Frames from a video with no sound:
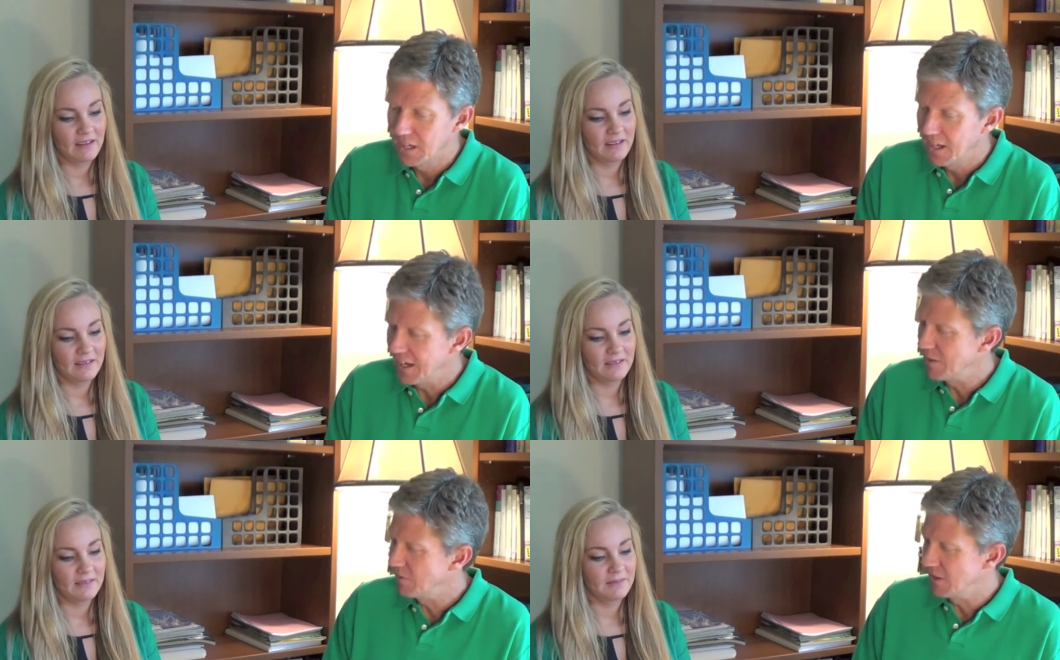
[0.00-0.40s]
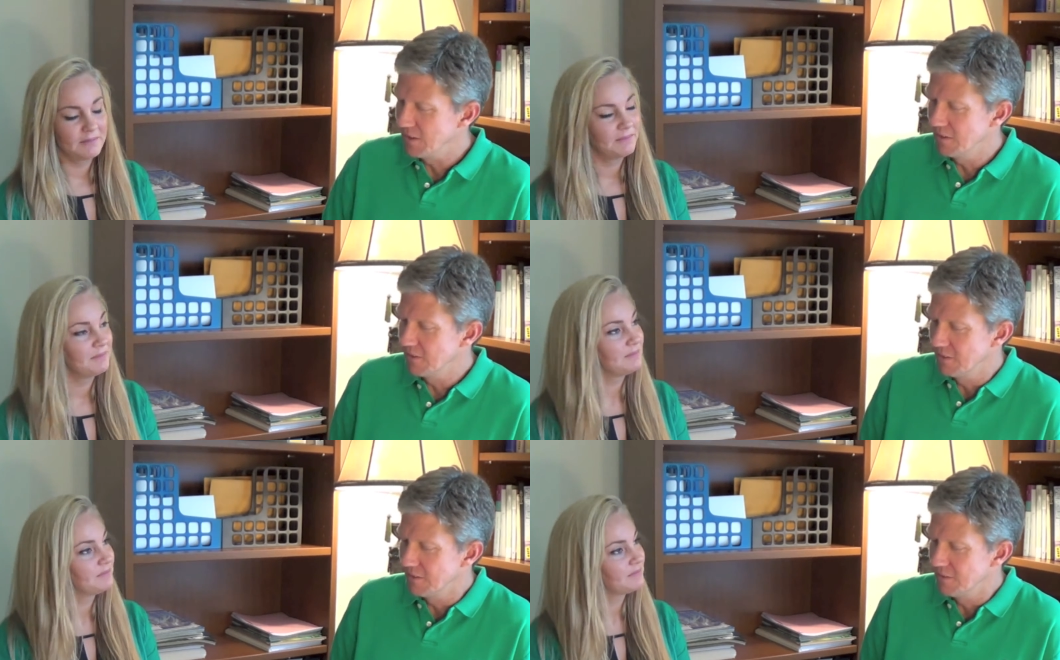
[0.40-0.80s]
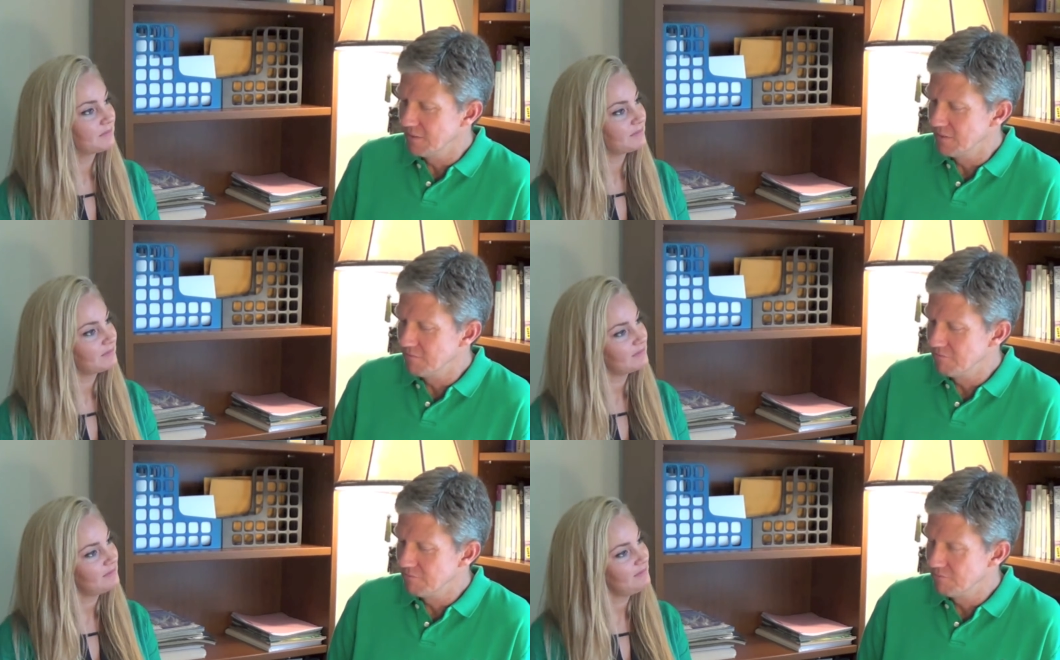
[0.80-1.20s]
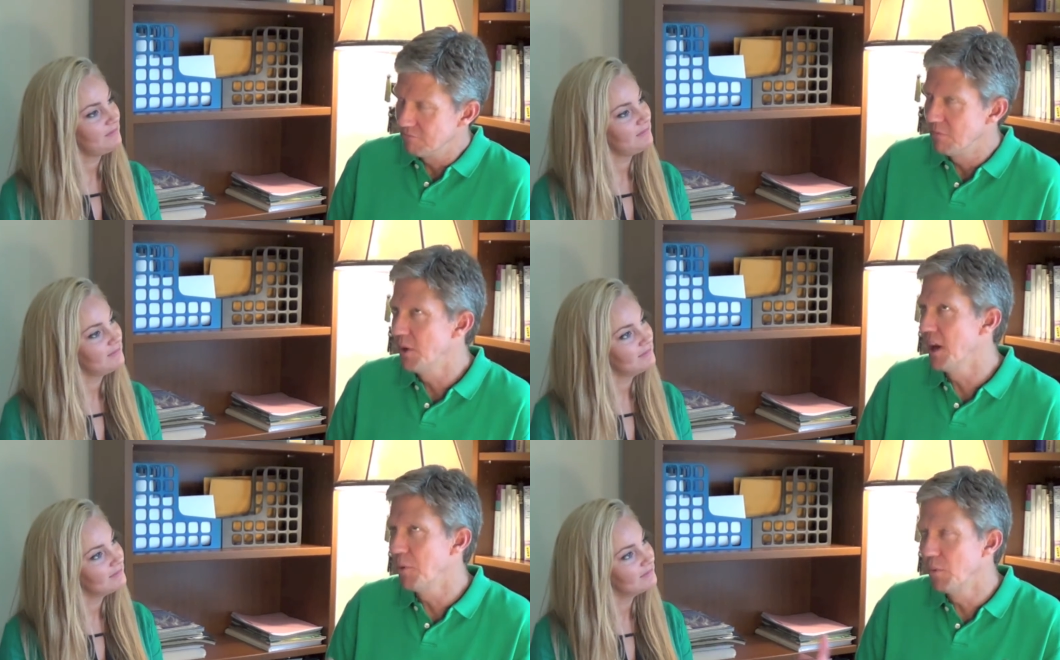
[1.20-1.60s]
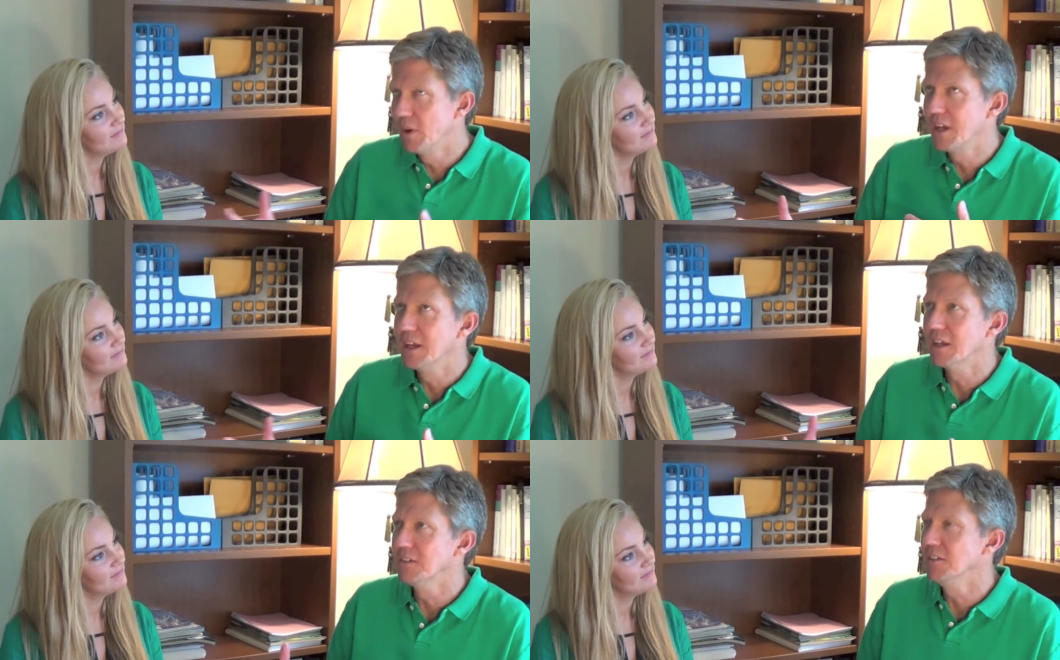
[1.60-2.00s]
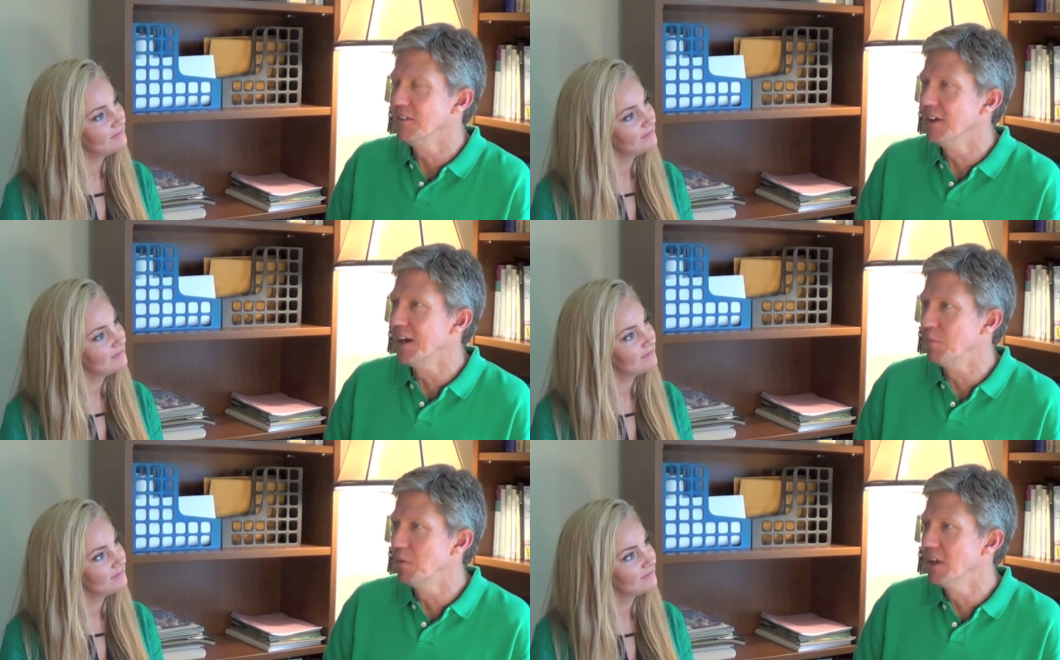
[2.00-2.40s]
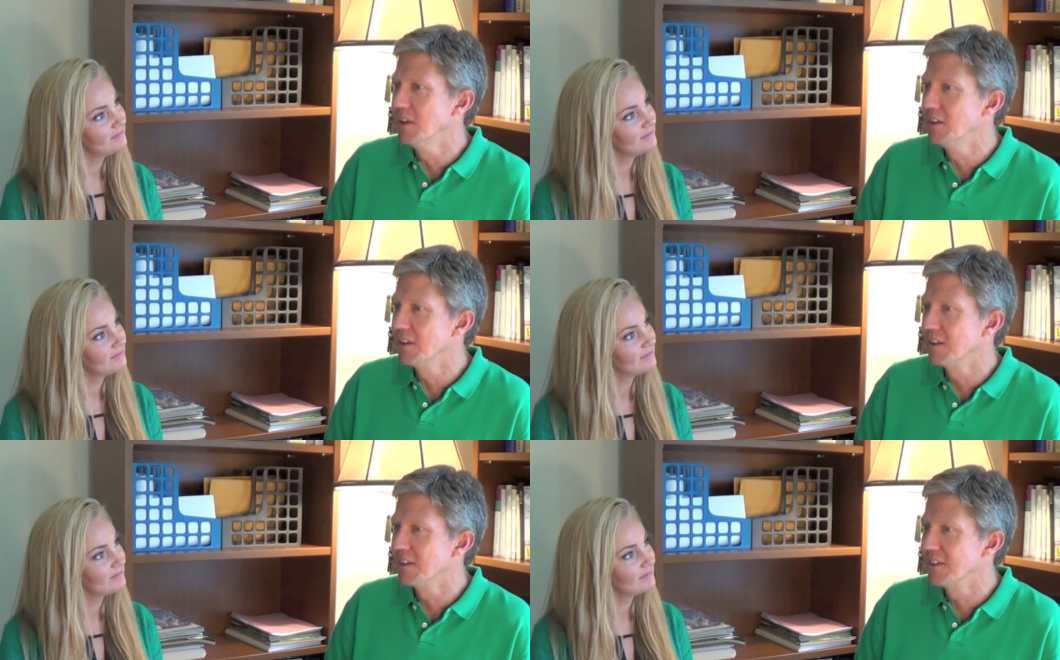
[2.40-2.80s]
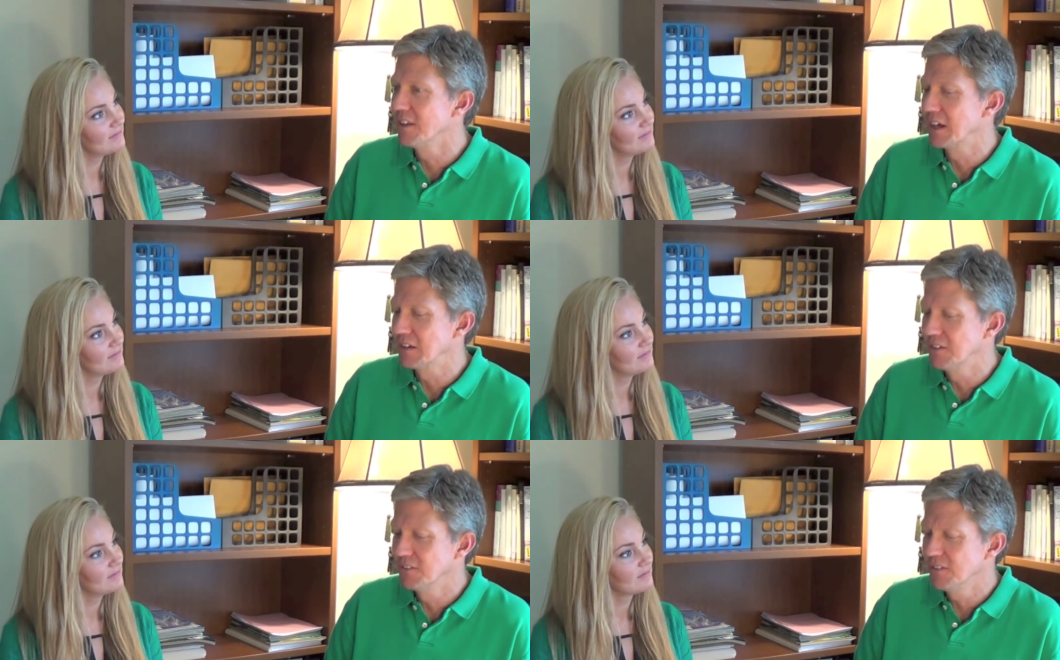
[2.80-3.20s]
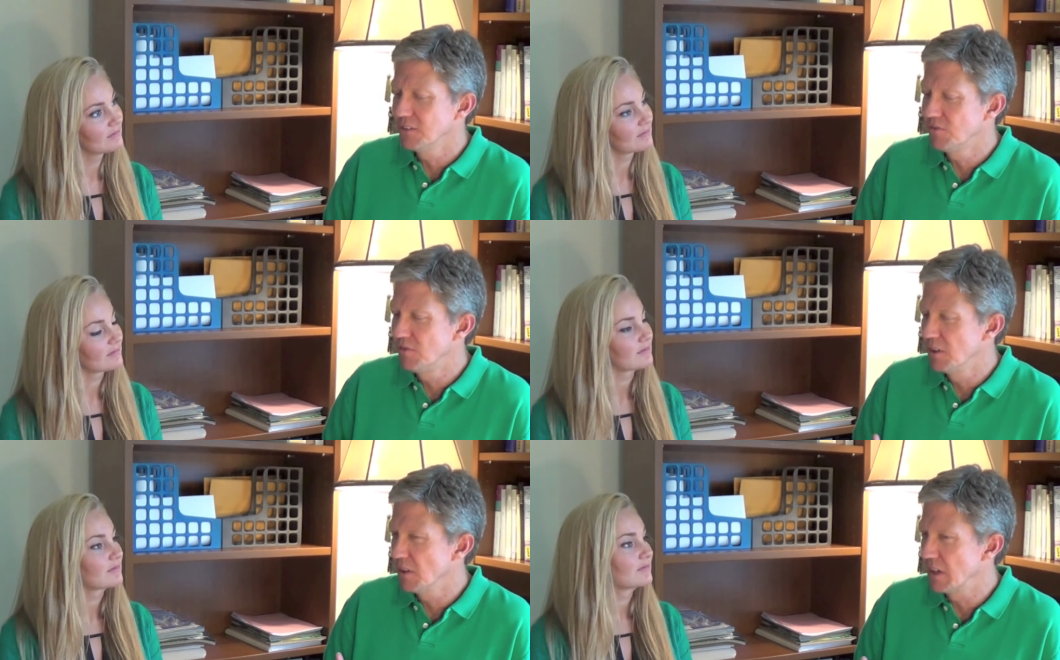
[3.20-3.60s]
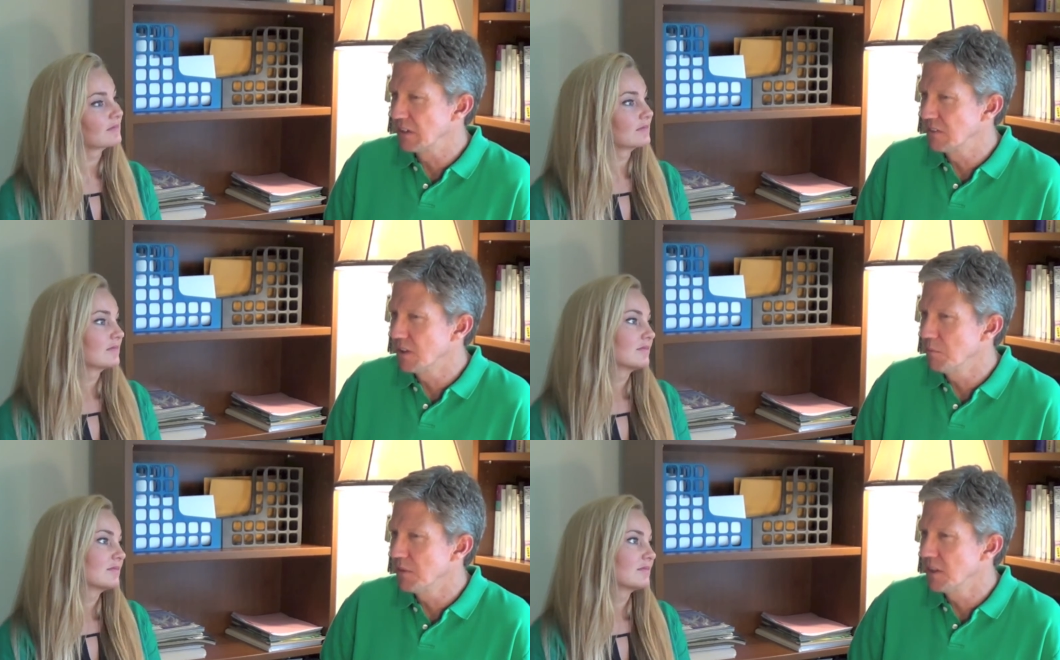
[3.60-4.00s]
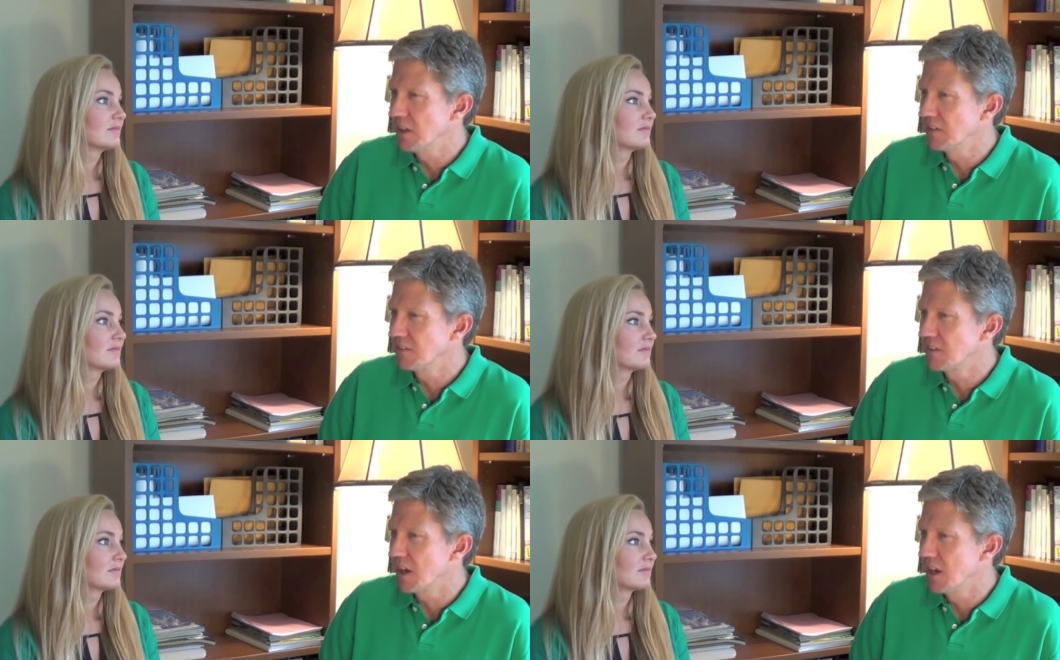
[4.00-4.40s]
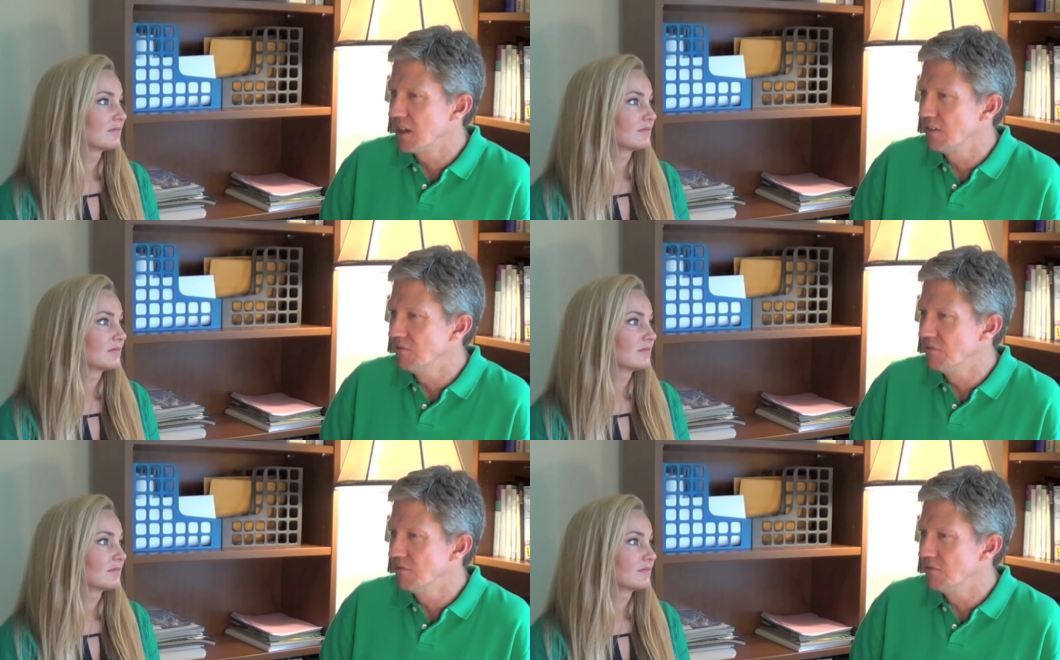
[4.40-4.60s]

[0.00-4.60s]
Speaker 1: Okay. Yeah, we can get to that, but like, does this feel like something that's kind